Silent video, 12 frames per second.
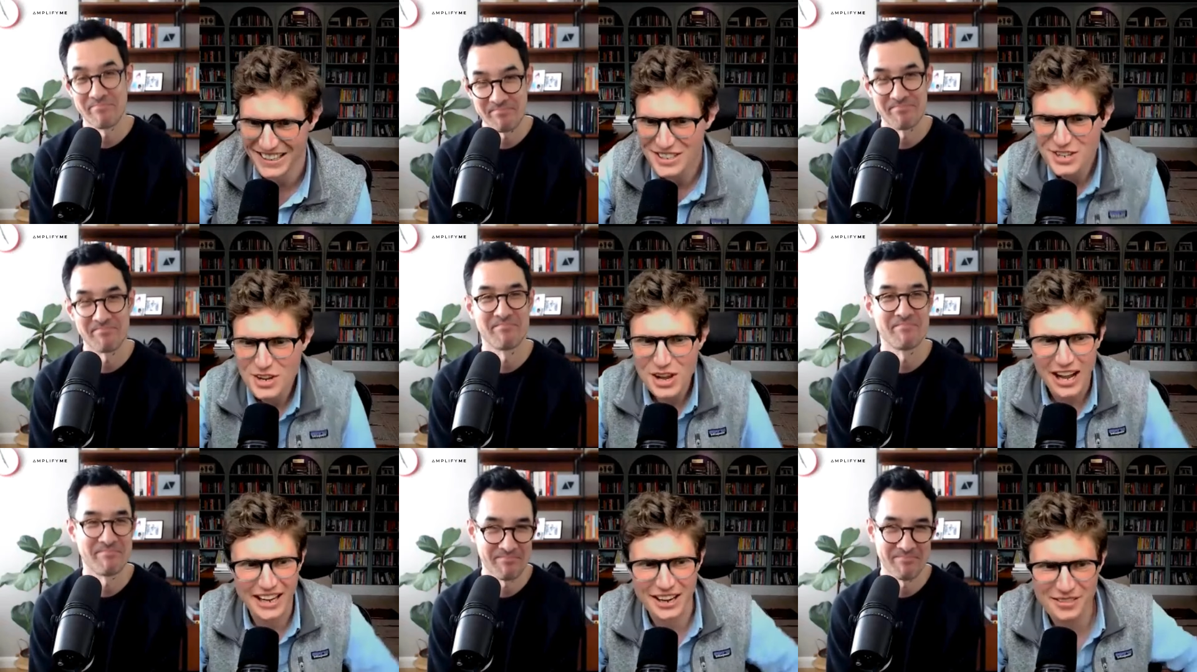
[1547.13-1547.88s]
Speaker 1: I
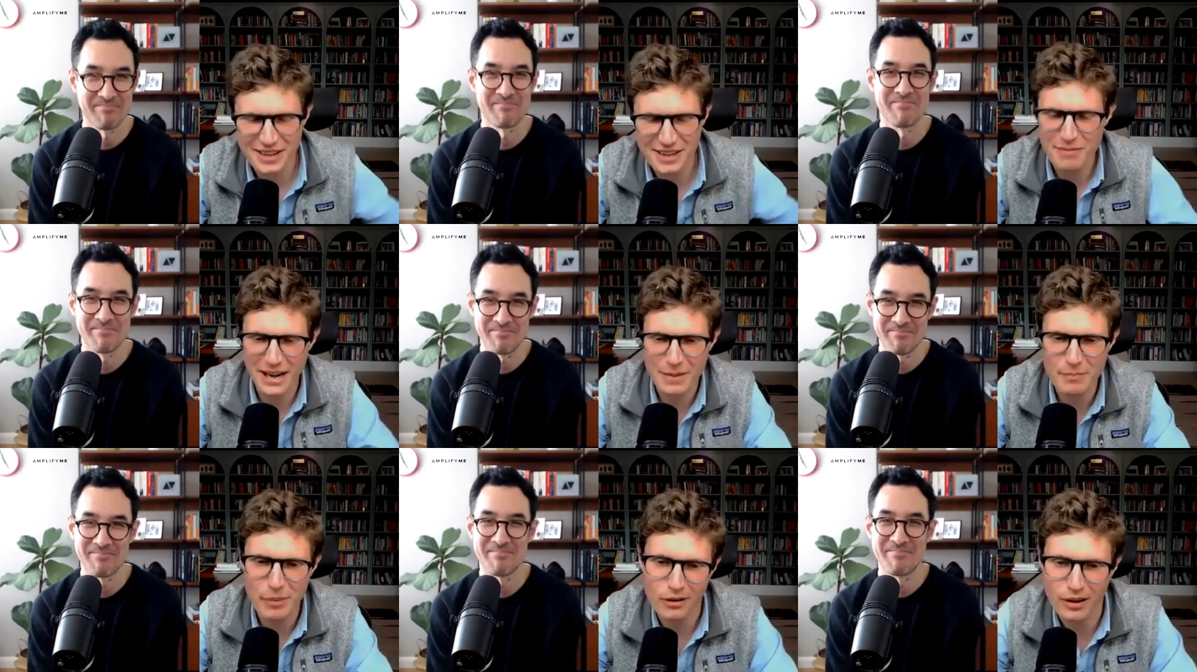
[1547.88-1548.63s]
don't think
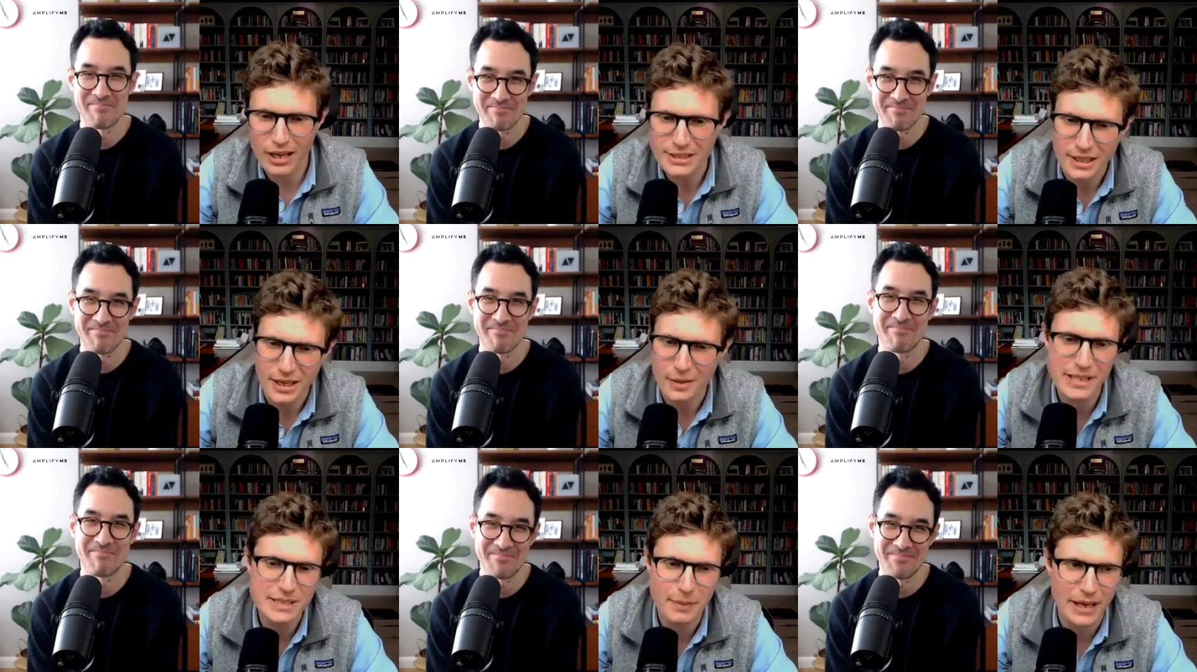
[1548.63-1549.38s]
many podcasts
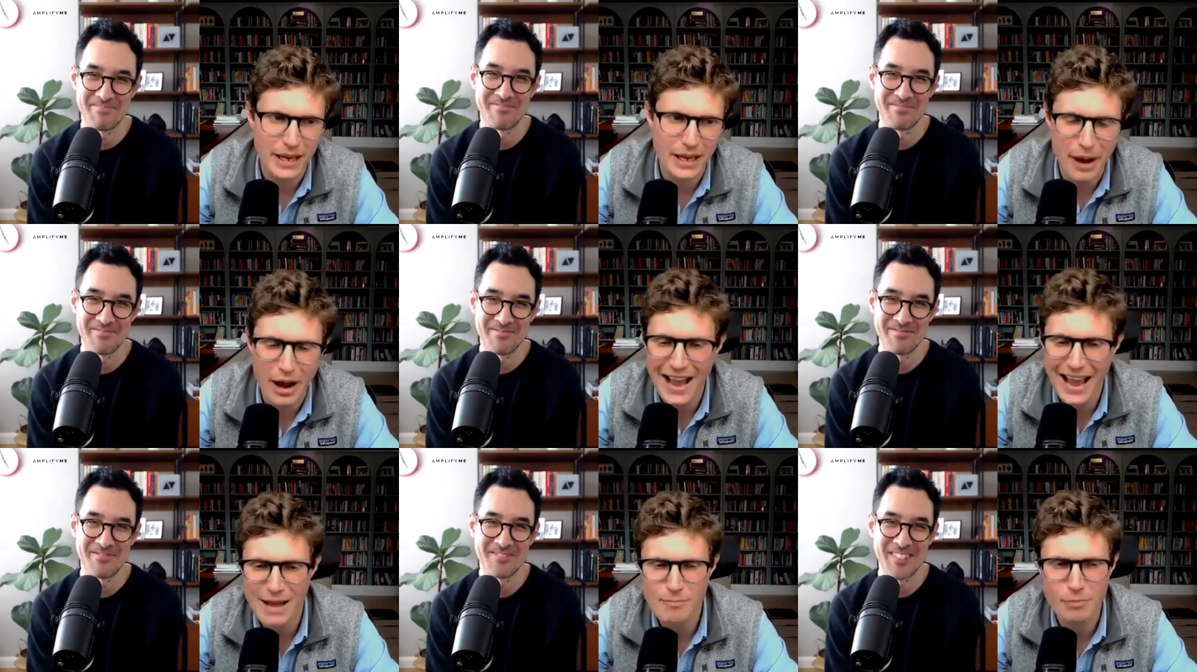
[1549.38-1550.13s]
are going to be speaking
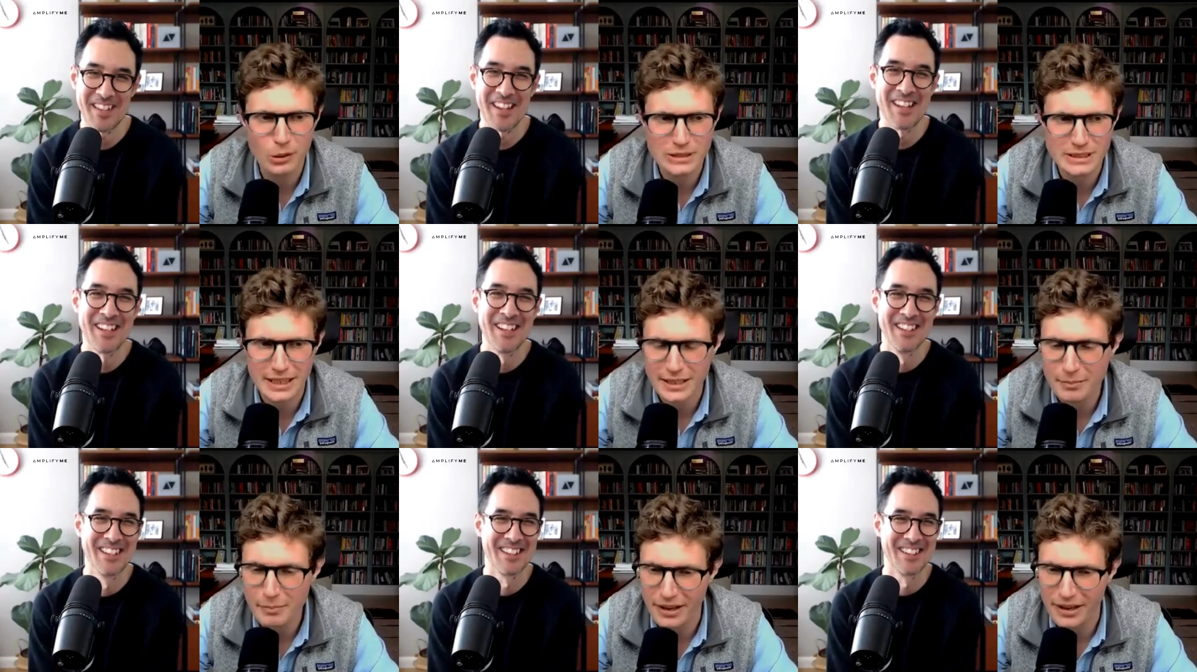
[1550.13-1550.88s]
about Air
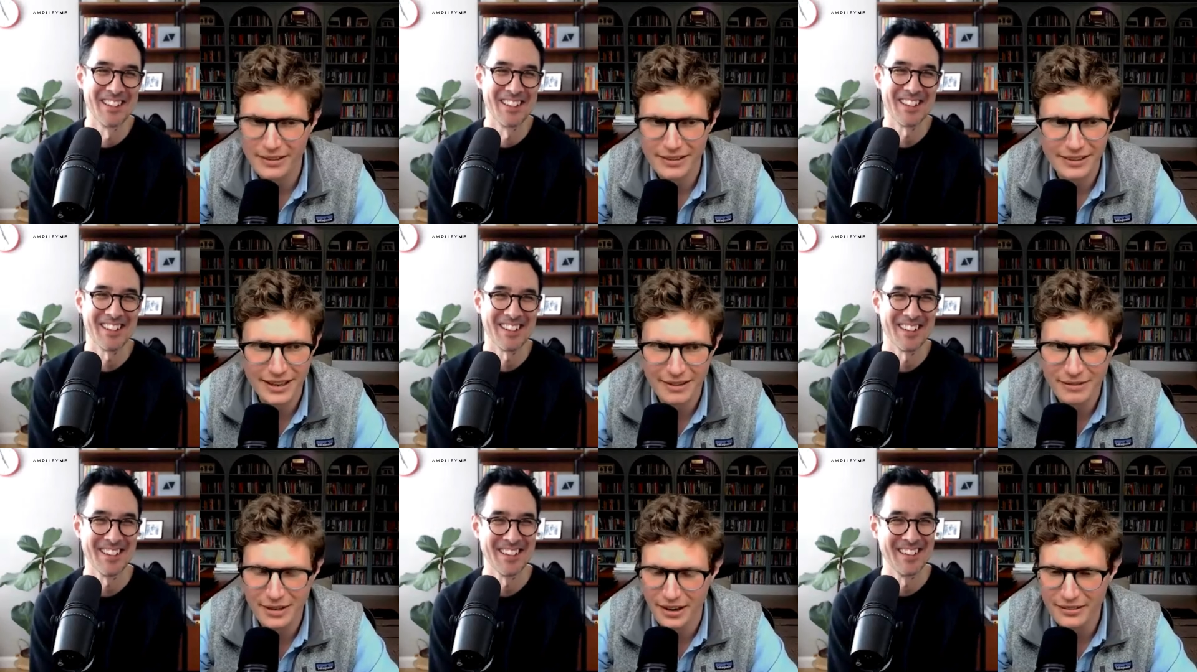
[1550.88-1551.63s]
Baltic, but
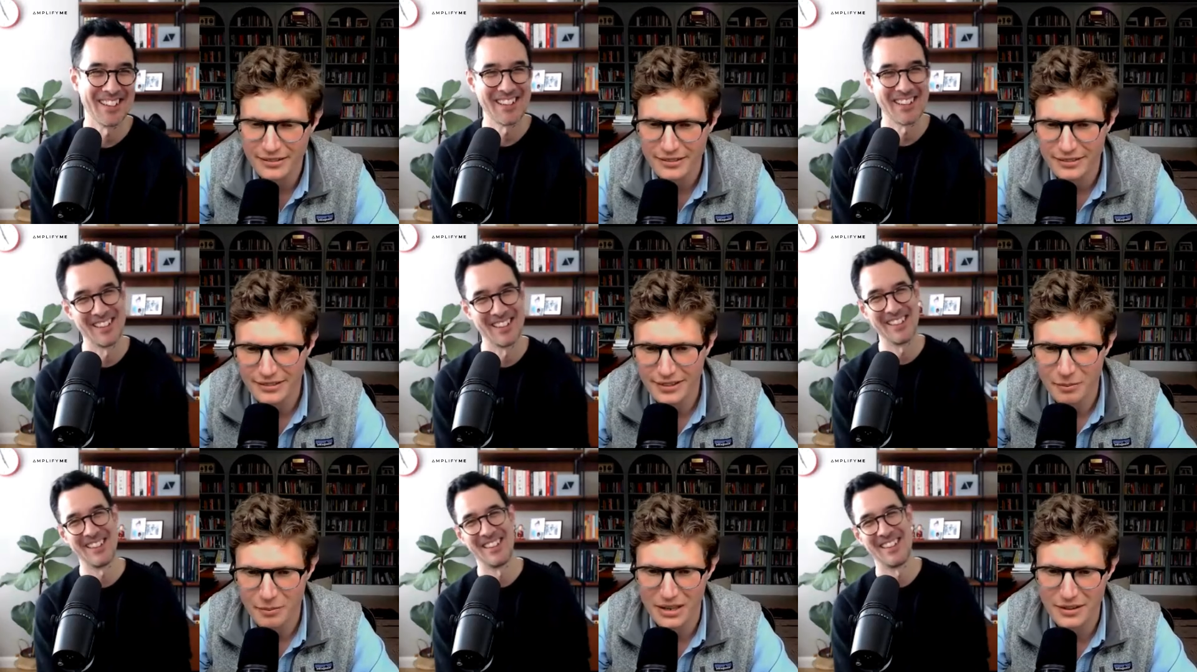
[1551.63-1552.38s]
you never know;
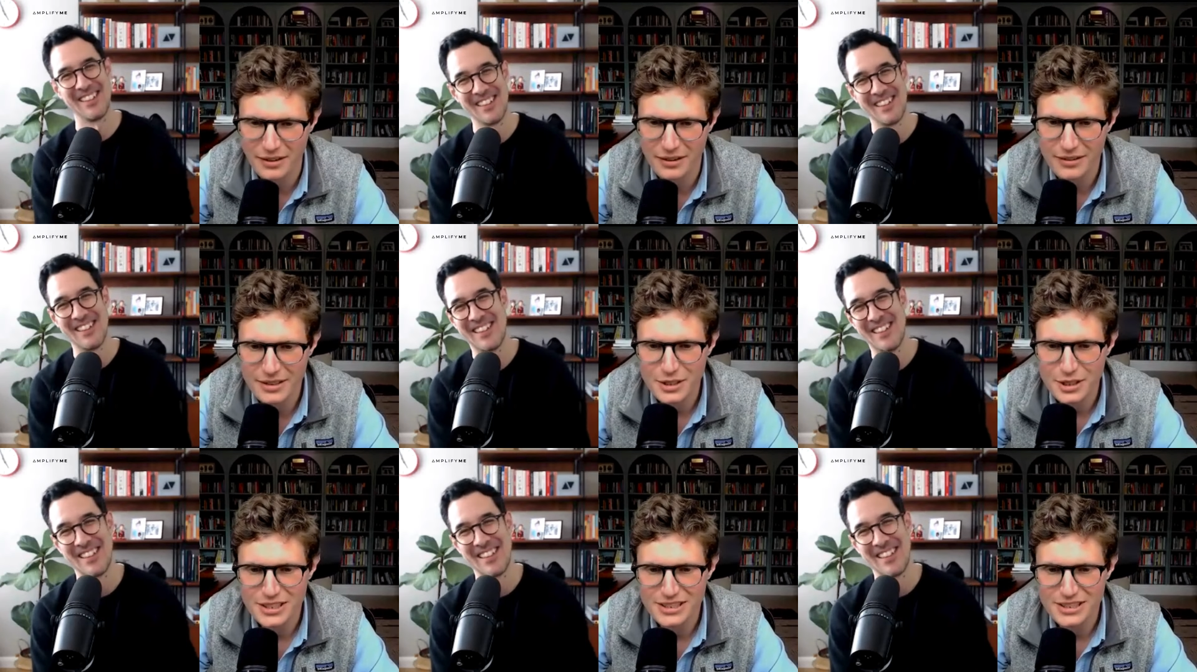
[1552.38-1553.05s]
it might do.